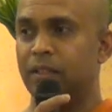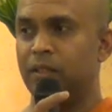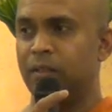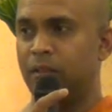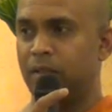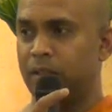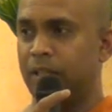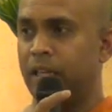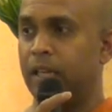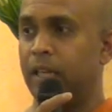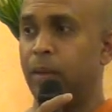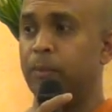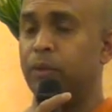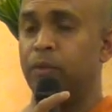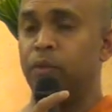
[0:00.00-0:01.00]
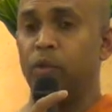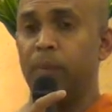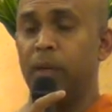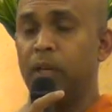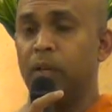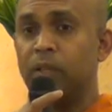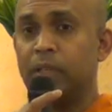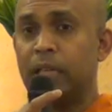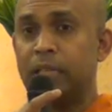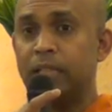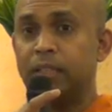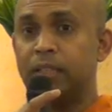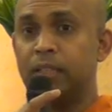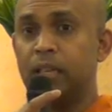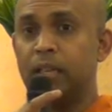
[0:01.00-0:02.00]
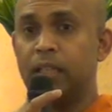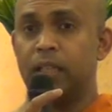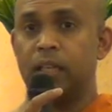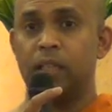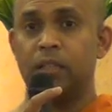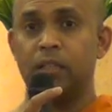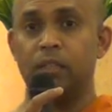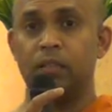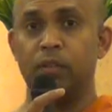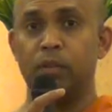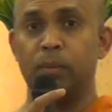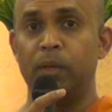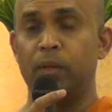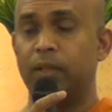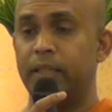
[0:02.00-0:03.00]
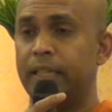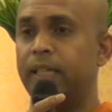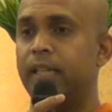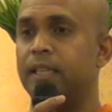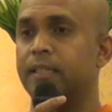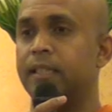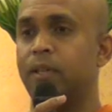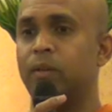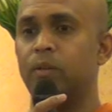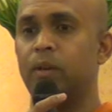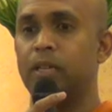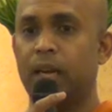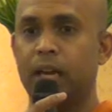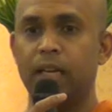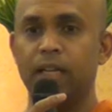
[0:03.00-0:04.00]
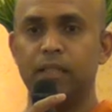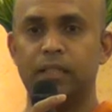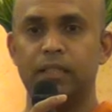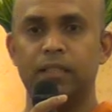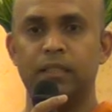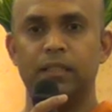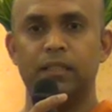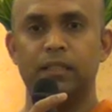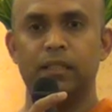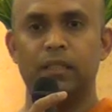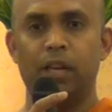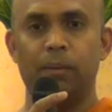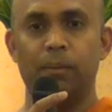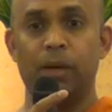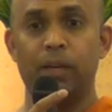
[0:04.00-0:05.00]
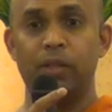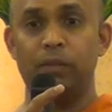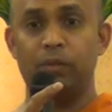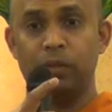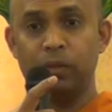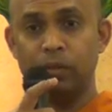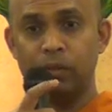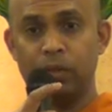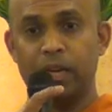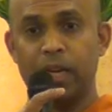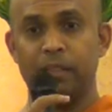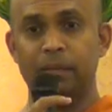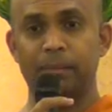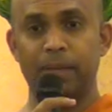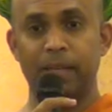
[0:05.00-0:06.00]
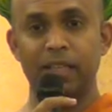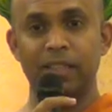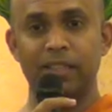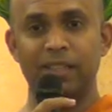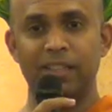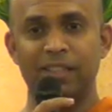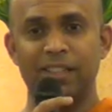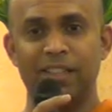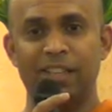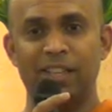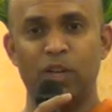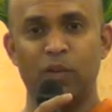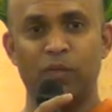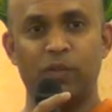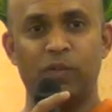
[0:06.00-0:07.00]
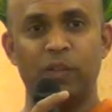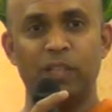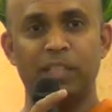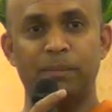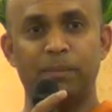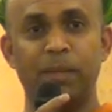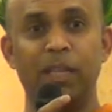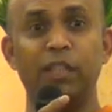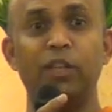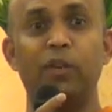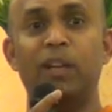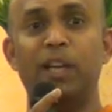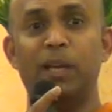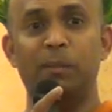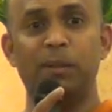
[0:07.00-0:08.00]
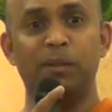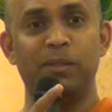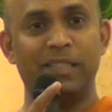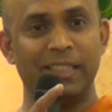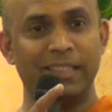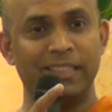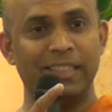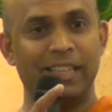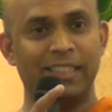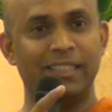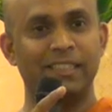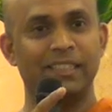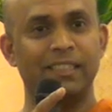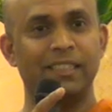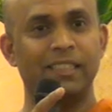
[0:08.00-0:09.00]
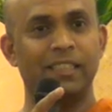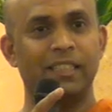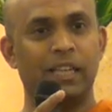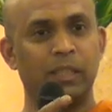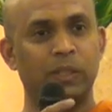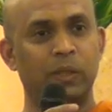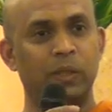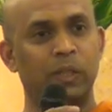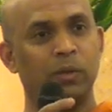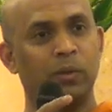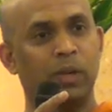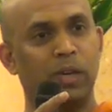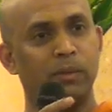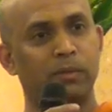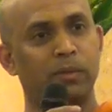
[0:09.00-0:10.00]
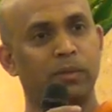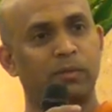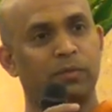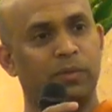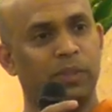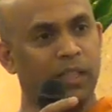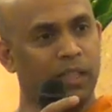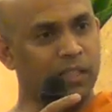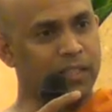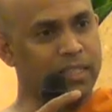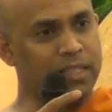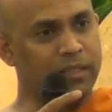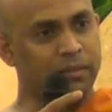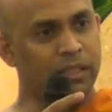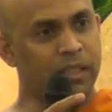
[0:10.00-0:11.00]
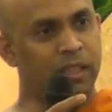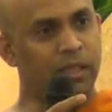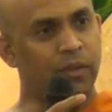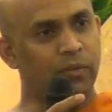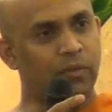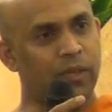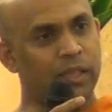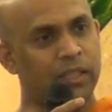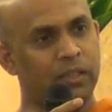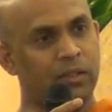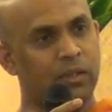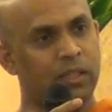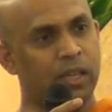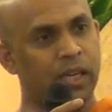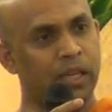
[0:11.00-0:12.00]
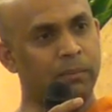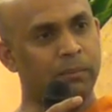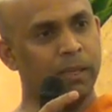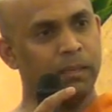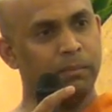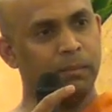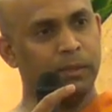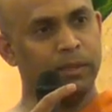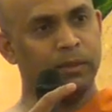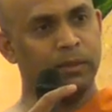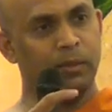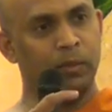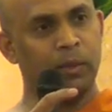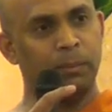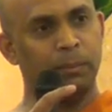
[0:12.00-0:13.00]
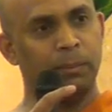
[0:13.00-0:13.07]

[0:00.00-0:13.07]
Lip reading: to really, you may not understand that, you may not realize that you are tired. But if you look at the breath, if you feel the breath, you will be able to tell that. Actually, though I'm not feeling really fatigued or tired, but through the